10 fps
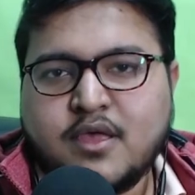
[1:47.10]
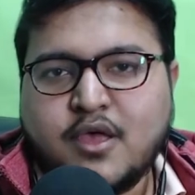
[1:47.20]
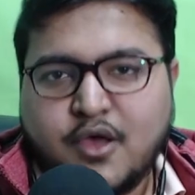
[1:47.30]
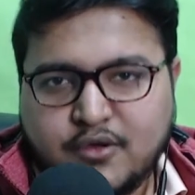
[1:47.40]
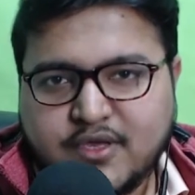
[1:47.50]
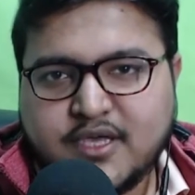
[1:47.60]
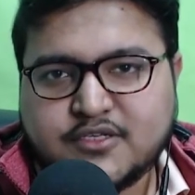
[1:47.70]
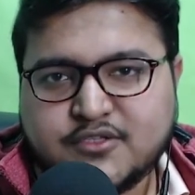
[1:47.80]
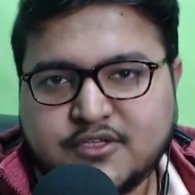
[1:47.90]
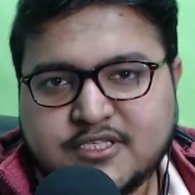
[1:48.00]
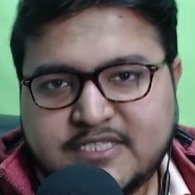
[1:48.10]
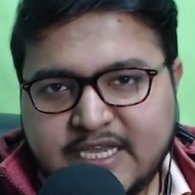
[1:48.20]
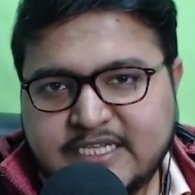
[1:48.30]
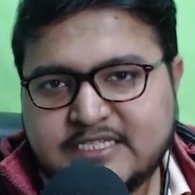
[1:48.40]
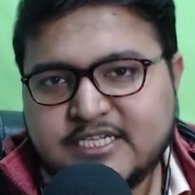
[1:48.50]
Okay, so the
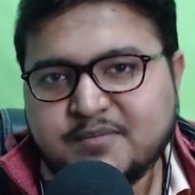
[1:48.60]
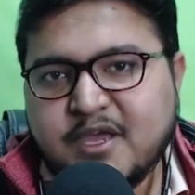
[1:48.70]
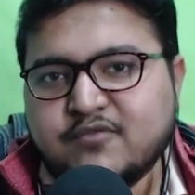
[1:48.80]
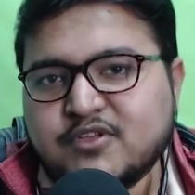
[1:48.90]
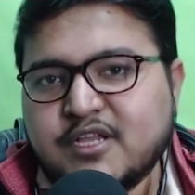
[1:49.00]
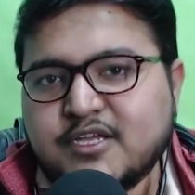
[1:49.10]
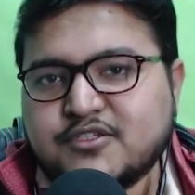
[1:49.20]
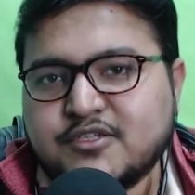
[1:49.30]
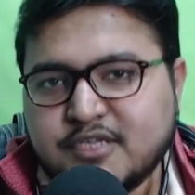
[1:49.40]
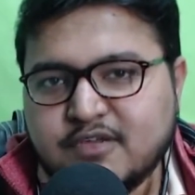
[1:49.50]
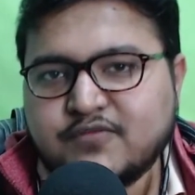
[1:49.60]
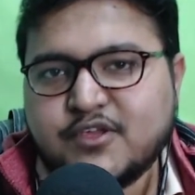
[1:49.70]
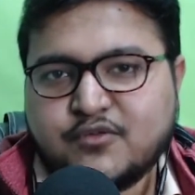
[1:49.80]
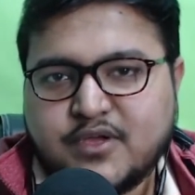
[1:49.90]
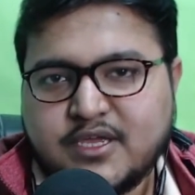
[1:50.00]
second tip I would like to give
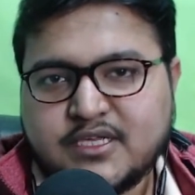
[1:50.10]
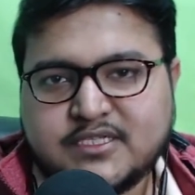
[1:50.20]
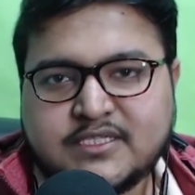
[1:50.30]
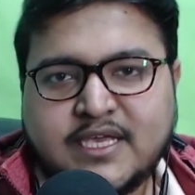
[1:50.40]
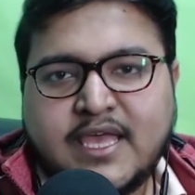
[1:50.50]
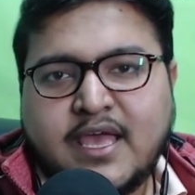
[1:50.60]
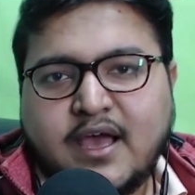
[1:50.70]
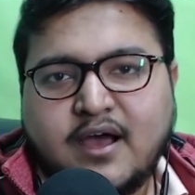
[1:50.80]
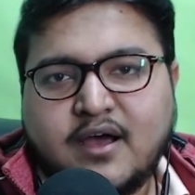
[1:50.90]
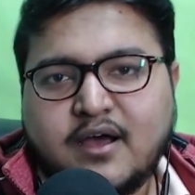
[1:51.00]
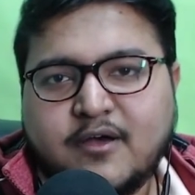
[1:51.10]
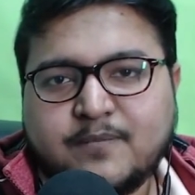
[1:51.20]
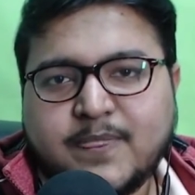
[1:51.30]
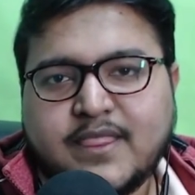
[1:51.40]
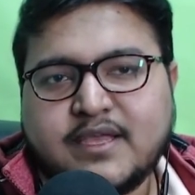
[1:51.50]
you is
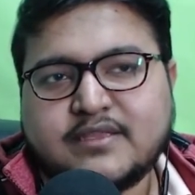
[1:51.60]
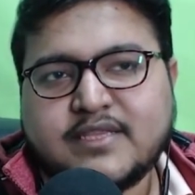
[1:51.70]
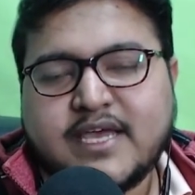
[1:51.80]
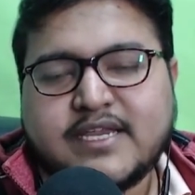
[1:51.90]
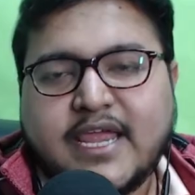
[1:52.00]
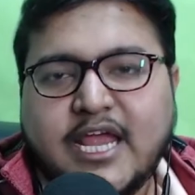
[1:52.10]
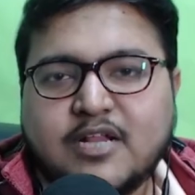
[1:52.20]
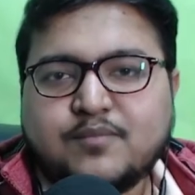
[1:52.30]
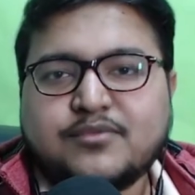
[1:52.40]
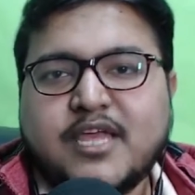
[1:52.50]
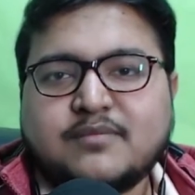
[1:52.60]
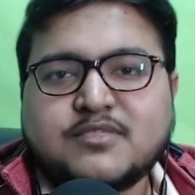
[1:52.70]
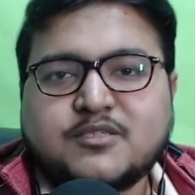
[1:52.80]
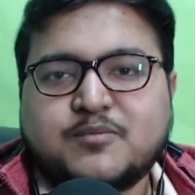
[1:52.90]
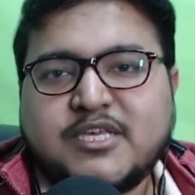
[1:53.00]
that help them
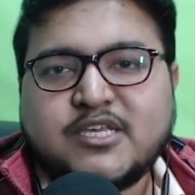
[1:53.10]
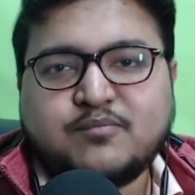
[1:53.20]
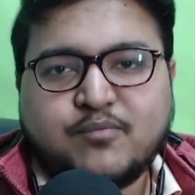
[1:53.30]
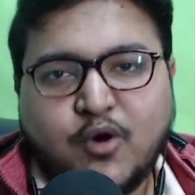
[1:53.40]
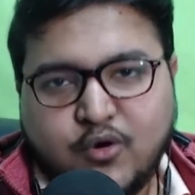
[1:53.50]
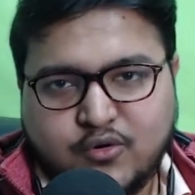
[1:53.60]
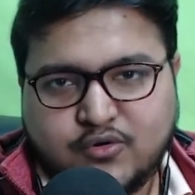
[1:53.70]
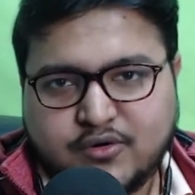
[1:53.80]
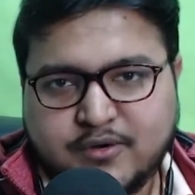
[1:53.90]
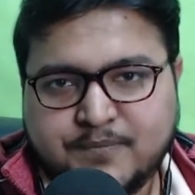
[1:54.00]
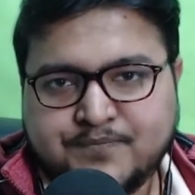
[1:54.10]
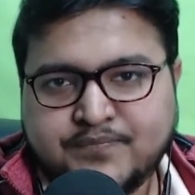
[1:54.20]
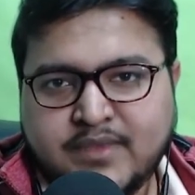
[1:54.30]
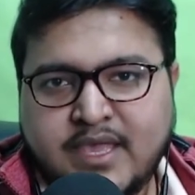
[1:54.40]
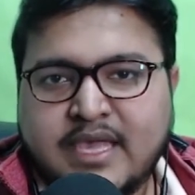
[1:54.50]
speak more.
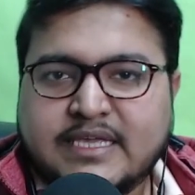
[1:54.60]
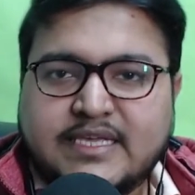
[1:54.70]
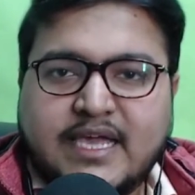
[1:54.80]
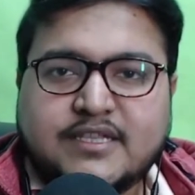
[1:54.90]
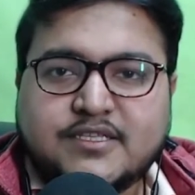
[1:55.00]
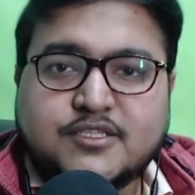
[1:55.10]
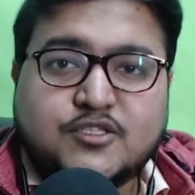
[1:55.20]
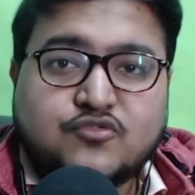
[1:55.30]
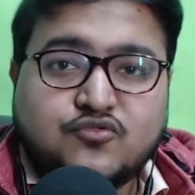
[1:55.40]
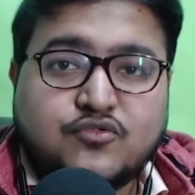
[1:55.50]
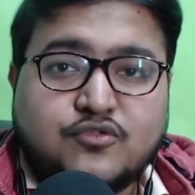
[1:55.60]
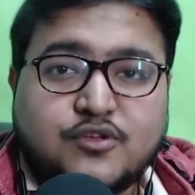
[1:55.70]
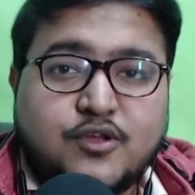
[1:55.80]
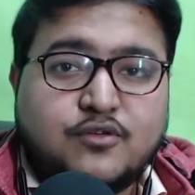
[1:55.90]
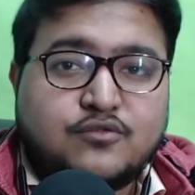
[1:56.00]
Yeah, this is true.
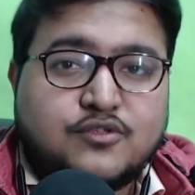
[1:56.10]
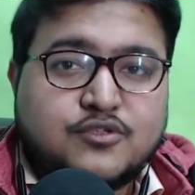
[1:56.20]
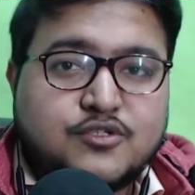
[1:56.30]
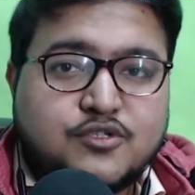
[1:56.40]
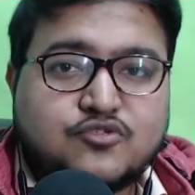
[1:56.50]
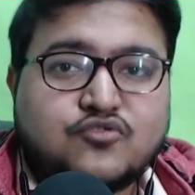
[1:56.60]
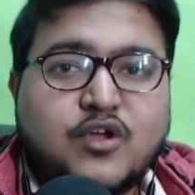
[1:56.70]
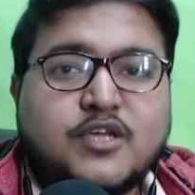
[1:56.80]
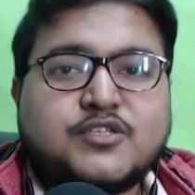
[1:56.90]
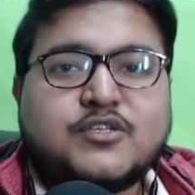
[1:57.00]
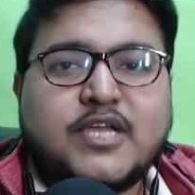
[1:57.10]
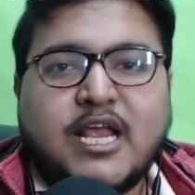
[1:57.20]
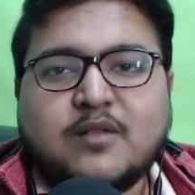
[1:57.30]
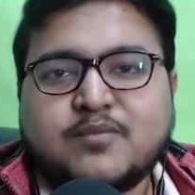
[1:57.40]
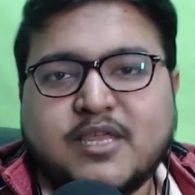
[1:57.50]
You should try to
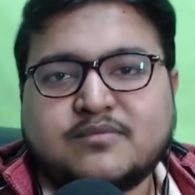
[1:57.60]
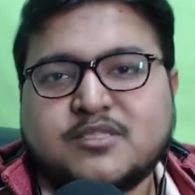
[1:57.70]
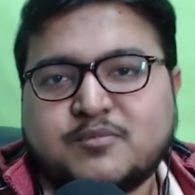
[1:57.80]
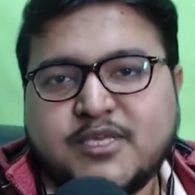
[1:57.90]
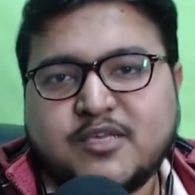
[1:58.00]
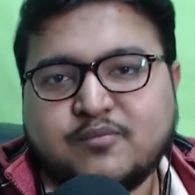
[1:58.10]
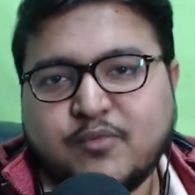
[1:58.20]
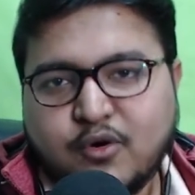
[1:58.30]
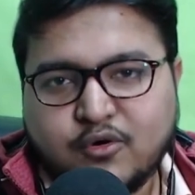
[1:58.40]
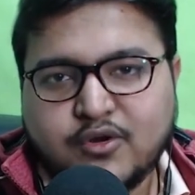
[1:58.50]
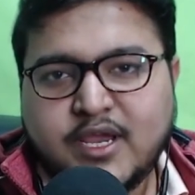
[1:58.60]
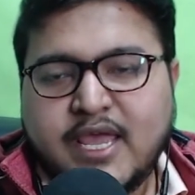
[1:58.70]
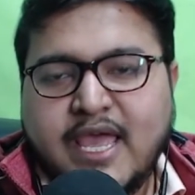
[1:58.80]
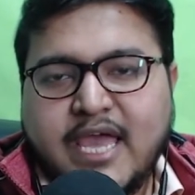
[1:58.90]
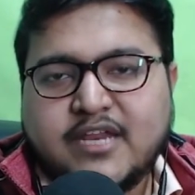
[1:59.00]
help them speak more.
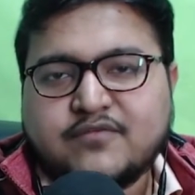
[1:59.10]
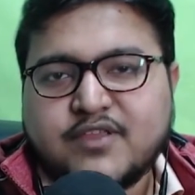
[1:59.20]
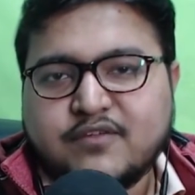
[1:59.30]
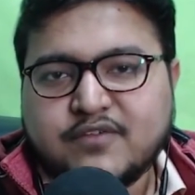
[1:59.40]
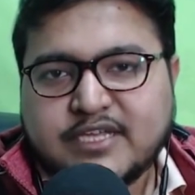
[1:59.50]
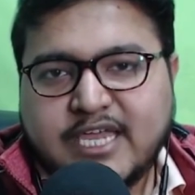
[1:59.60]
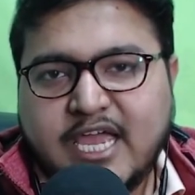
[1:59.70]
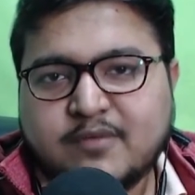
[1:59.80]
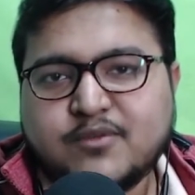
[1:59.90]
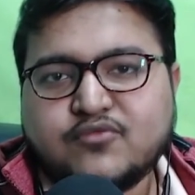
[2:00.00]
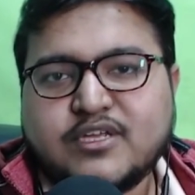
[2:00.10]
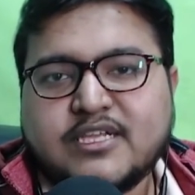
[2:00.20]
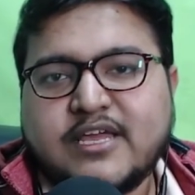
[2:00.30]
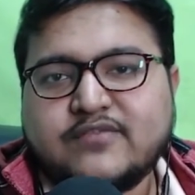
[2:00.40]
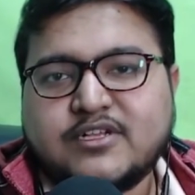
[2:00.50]
And if their vocabulary
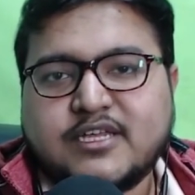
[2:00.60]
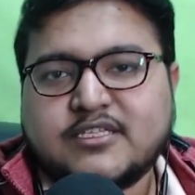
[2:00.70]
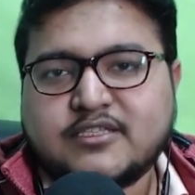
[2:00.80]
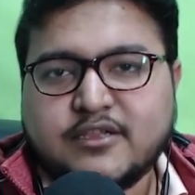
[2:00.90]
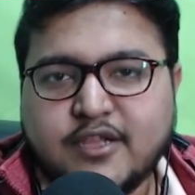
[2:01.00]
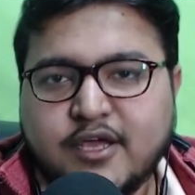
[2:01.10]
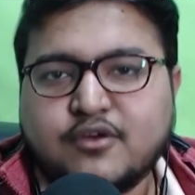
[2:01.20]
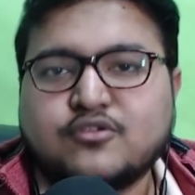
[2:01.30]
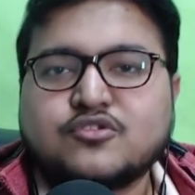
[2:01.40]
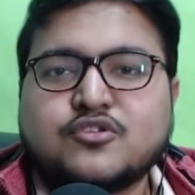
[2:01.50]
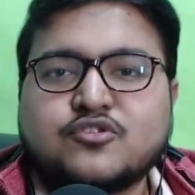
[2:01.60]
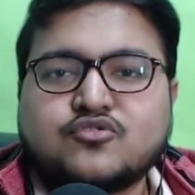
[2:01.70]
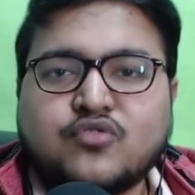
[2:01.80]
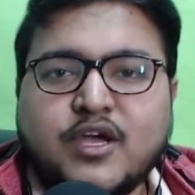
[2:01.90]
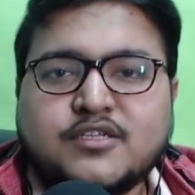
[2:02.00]
level is low, so
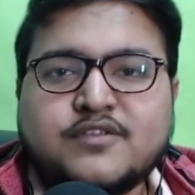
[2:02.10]
try to